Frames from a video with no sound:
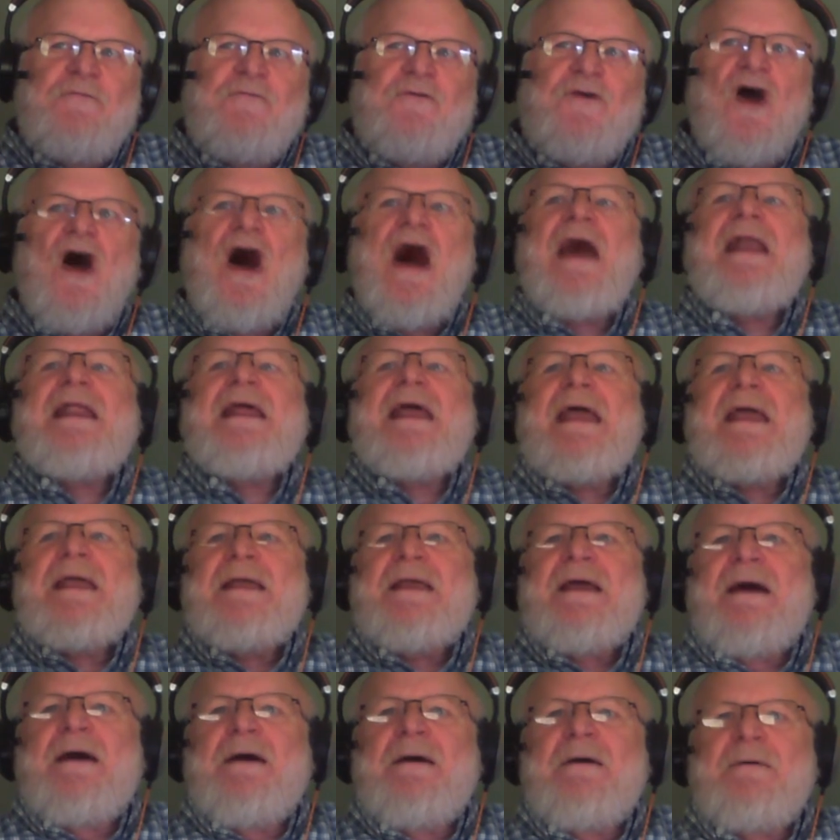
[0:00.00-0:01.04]
you've got
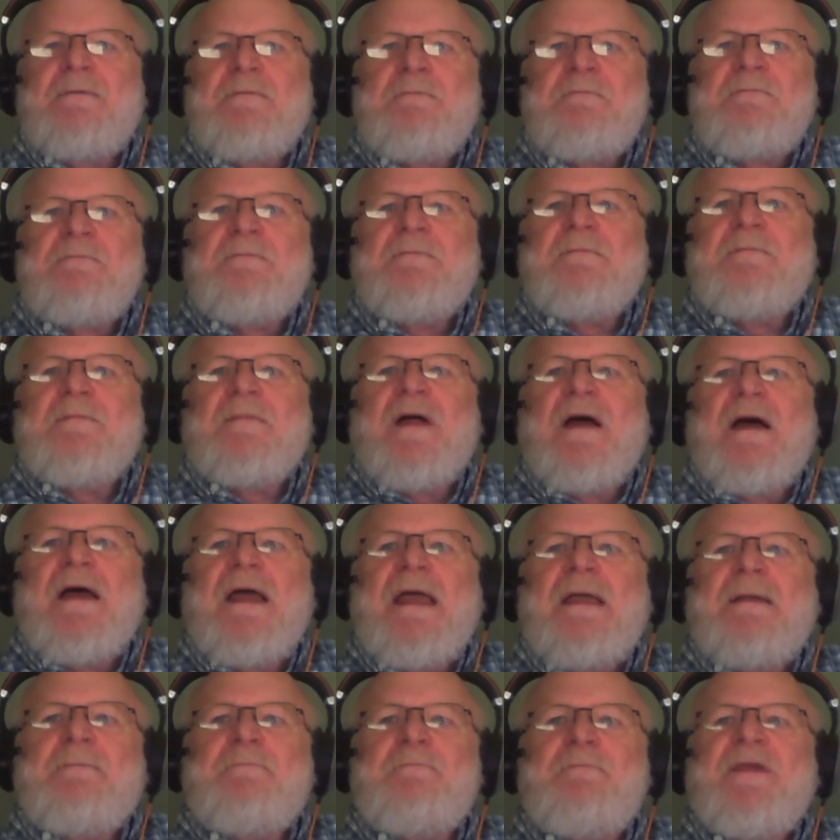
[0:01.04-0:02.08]
a
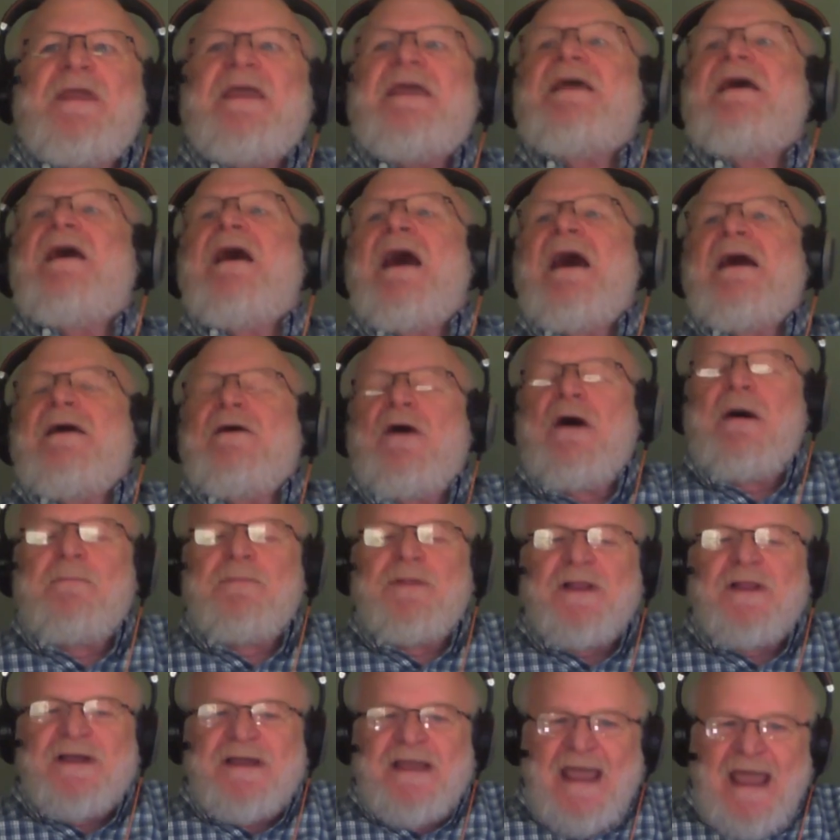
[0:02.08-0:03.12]
PI
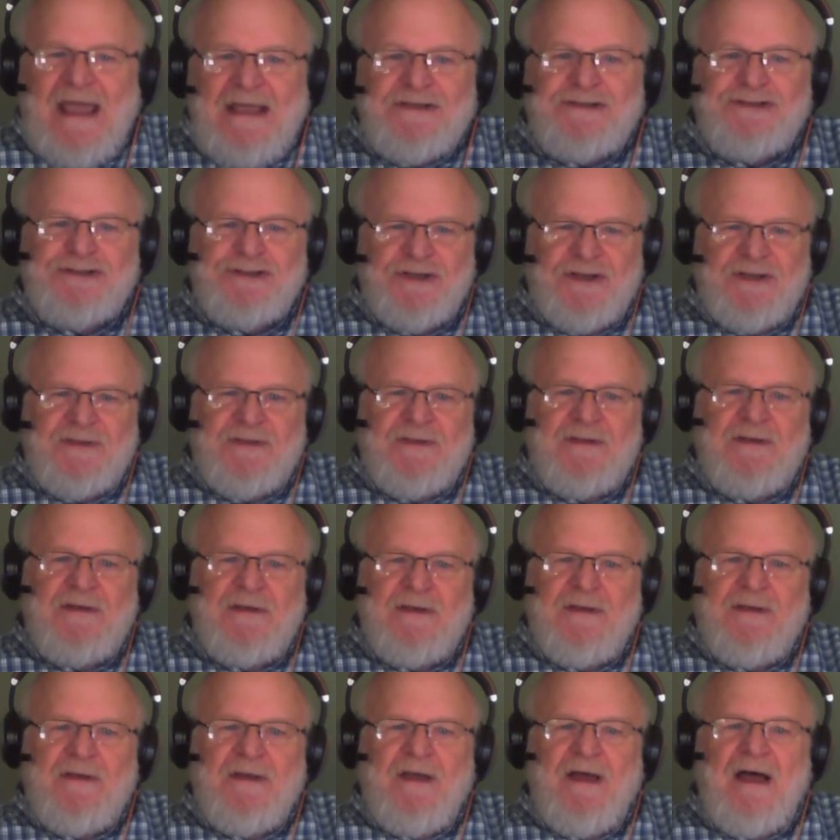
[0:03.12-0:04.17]
obligation
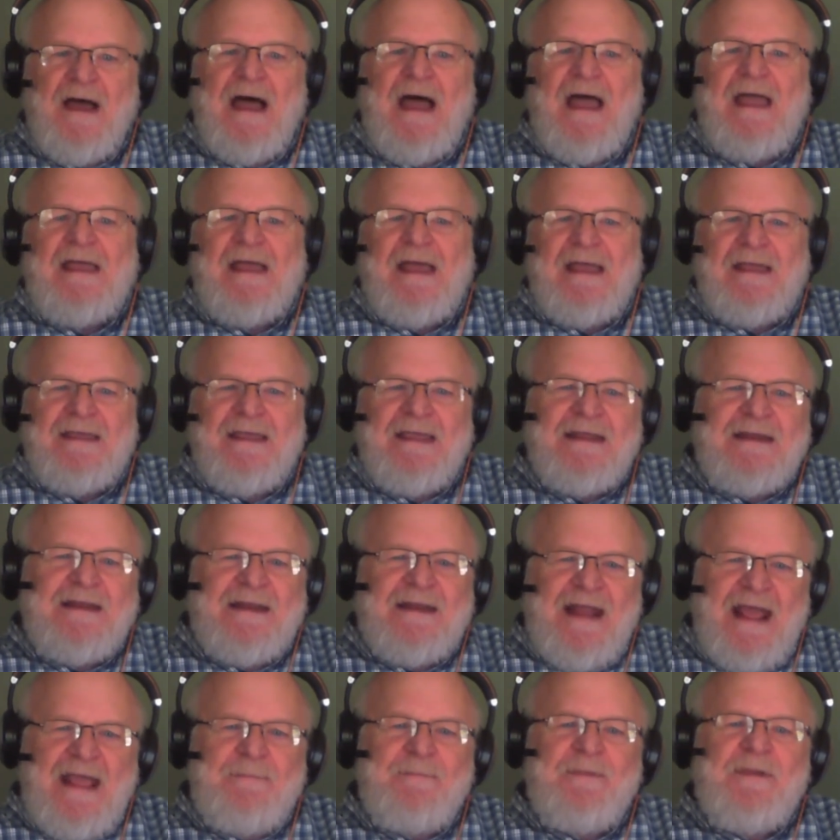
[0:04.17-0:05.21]
in
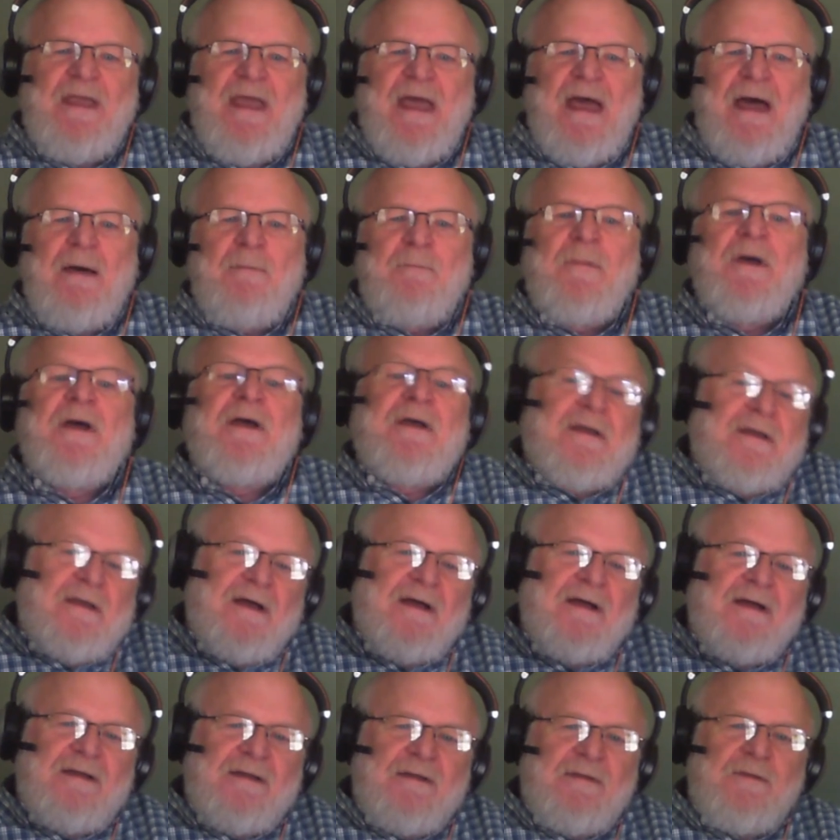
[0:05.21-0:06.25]
an APM,
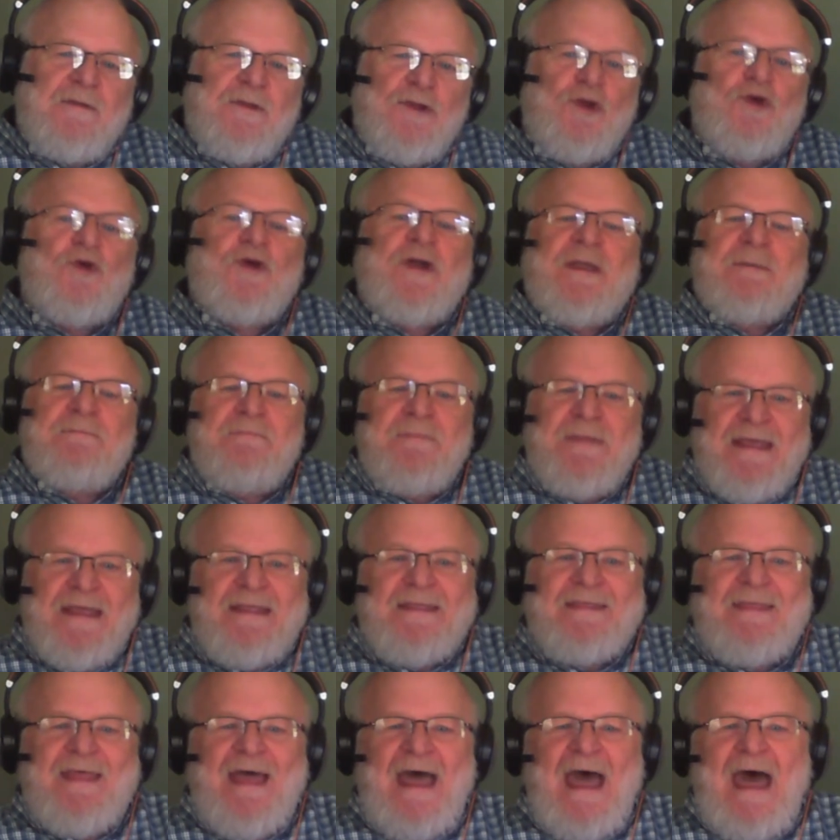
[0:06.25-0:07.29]
you can
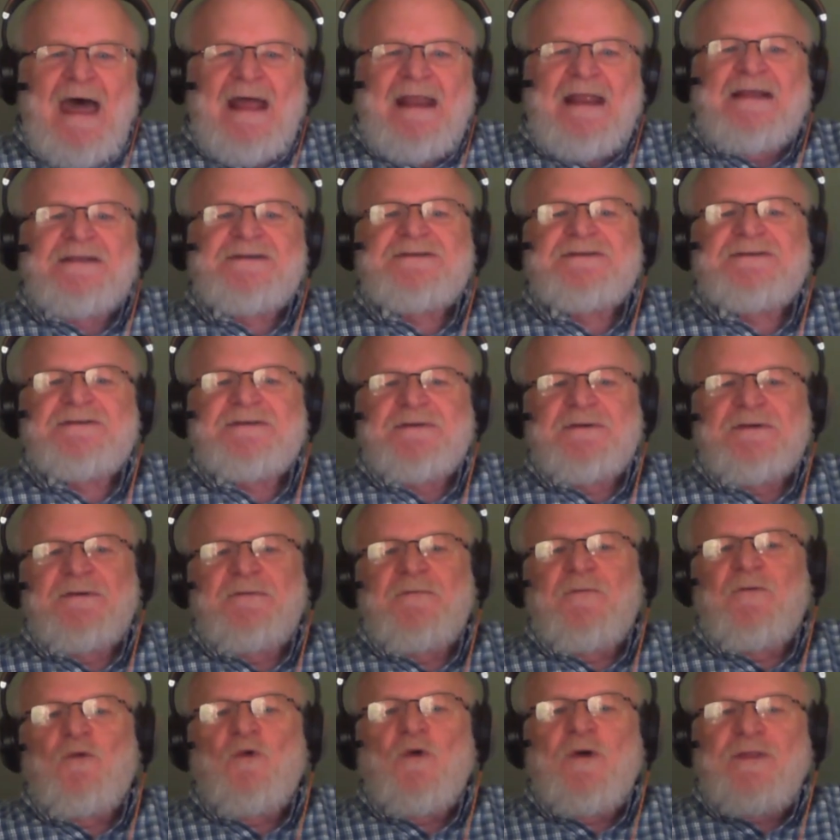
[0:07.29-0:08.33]
meet that as
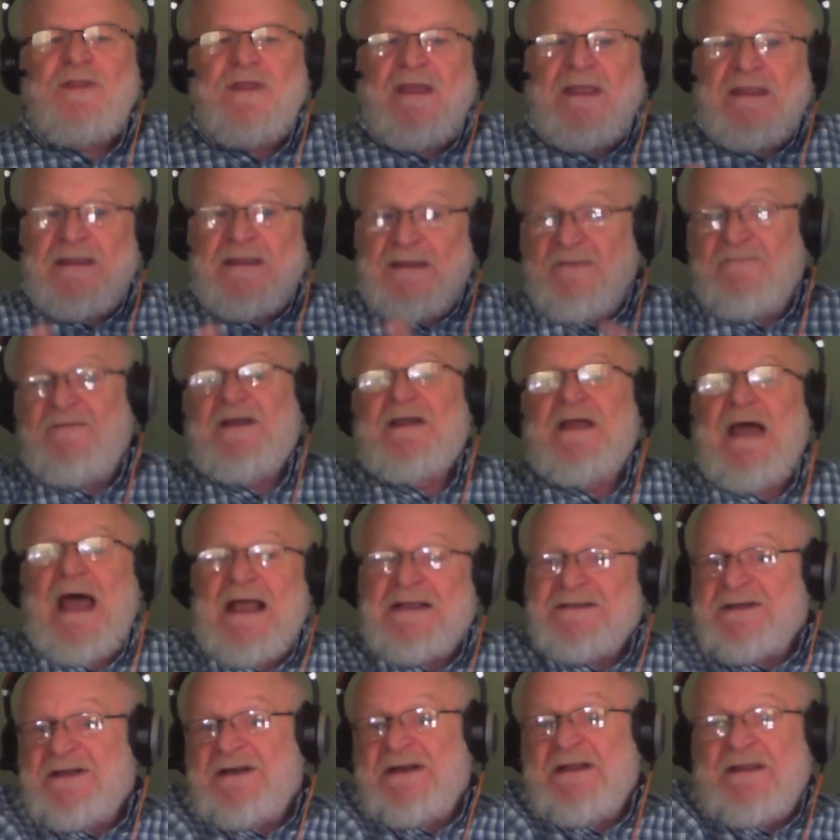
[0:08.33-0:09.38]

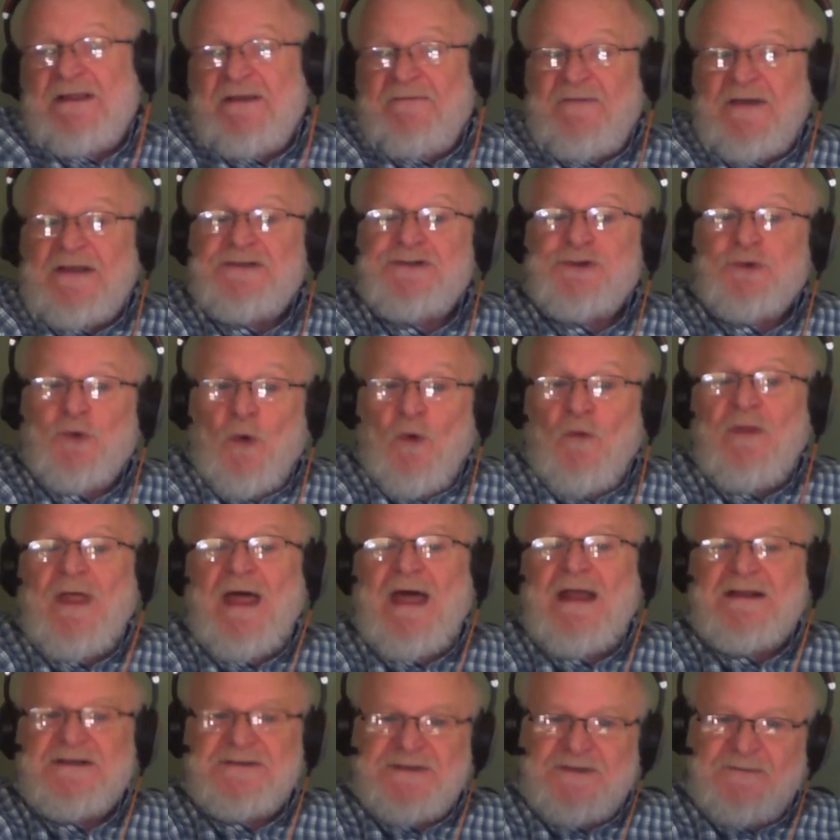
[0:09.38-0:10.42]
an individual,
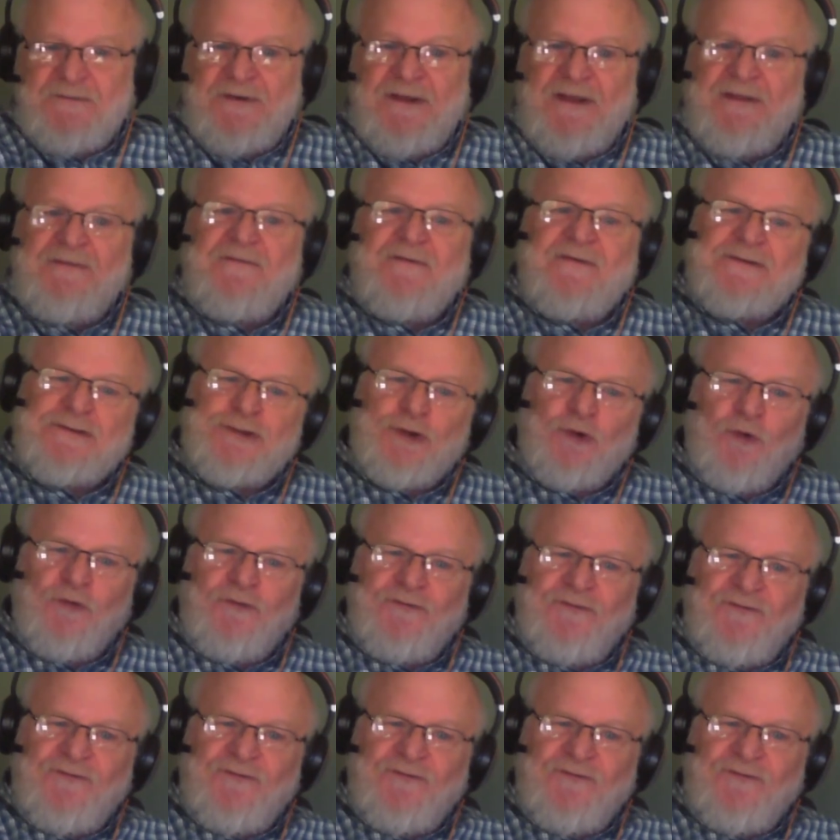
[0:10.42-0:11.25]
that is an individual